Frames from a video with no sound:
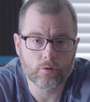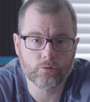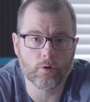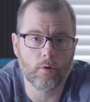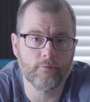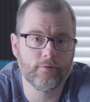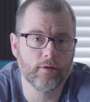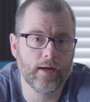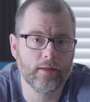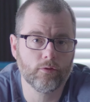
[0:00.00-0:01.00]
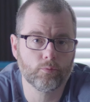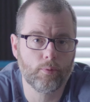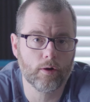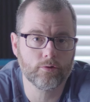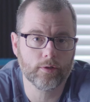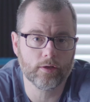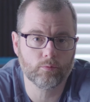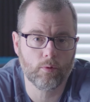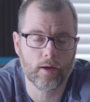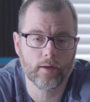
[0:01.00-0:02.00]
So if any of those parts you
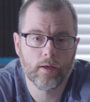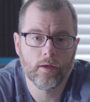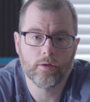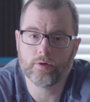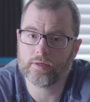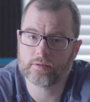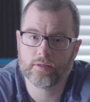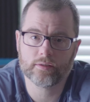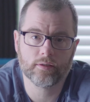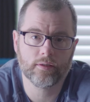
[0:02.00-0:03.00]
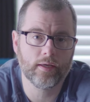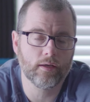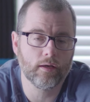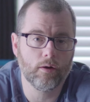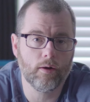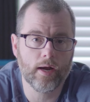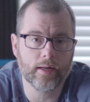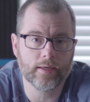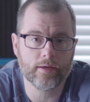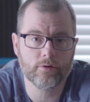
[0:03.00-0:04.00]
guys want, you can just click the link and go ahead
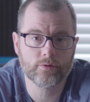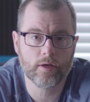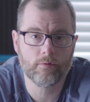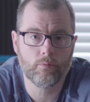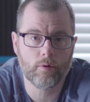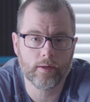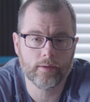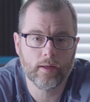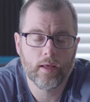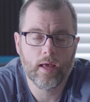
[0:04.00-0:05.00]
and get yourself one.